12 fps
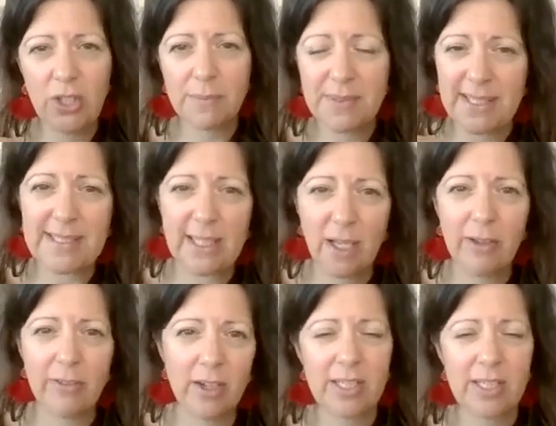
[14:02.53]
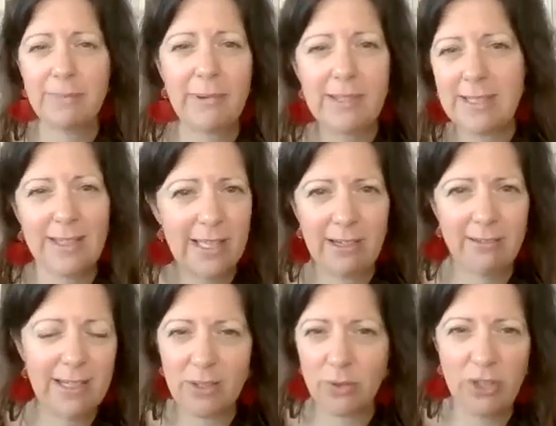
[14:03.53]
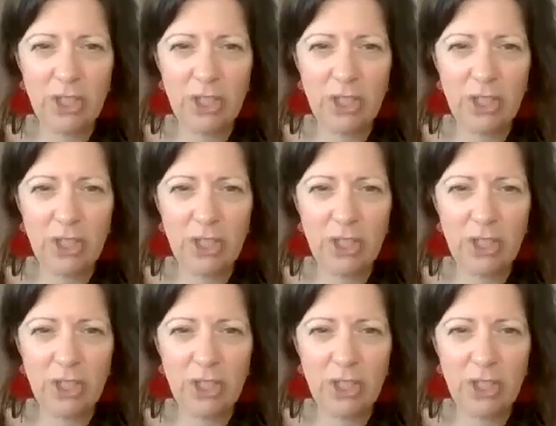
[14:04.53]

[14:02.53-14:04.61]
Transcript: obsessing over conspiracy theories or the